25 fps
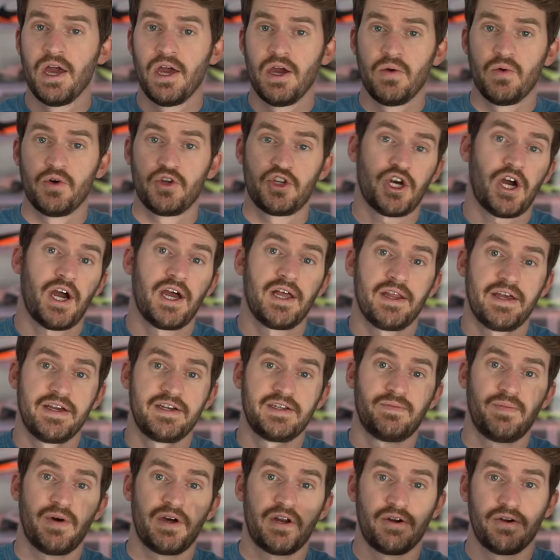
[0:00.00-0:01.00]
which I
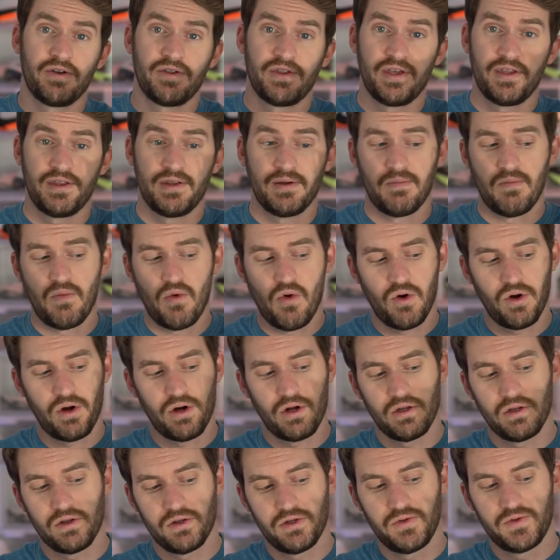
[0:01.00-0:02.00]
liked better than the more
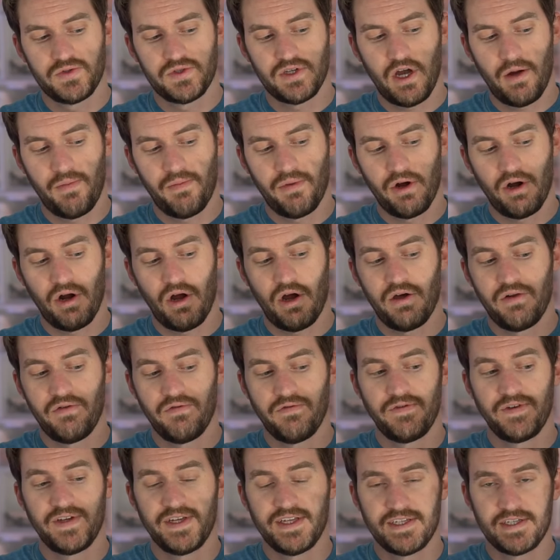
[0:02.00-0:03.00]
loose upper on
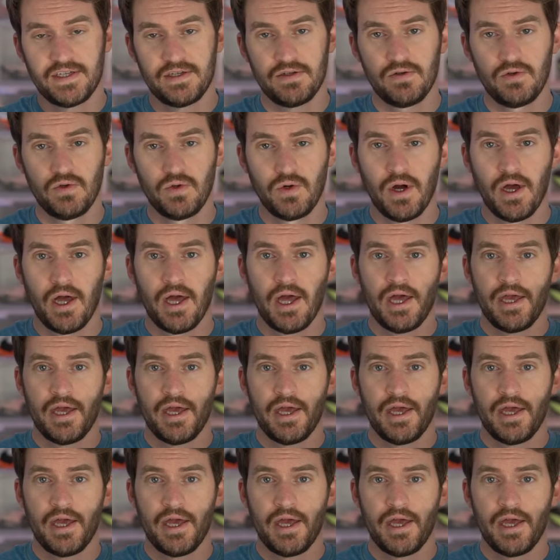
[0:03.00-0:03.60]
V2.